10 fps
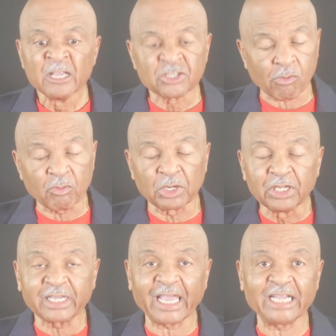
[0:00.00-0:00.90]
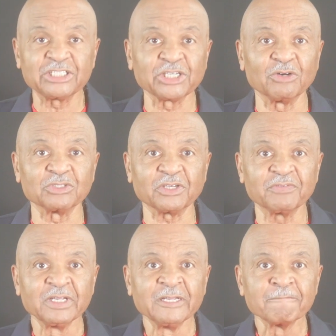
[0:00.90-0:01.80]
So when we look at
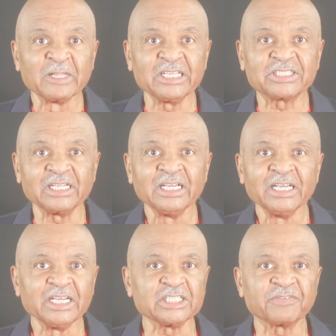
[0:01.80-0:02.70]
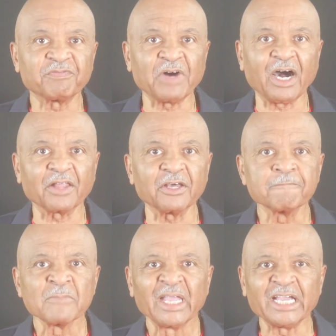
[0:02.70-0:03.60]
Joseph, listen, his
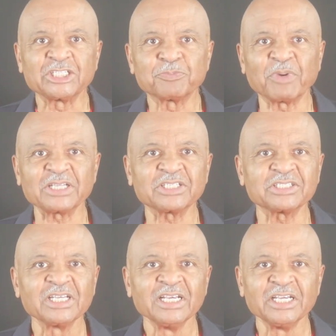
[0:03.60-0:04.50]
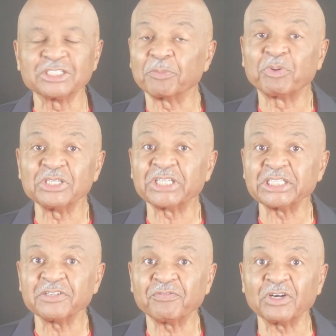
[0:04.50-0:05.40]
father expresses his
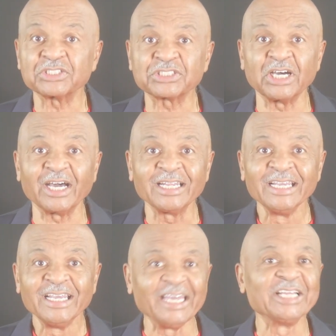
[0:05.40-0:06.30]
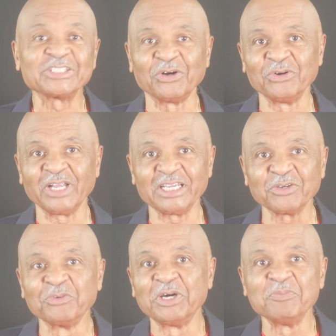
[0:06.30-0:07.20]
appreciation for a son in his old age.
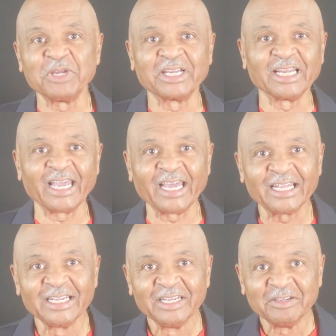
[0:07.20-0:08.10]
Who wouldn't be glad?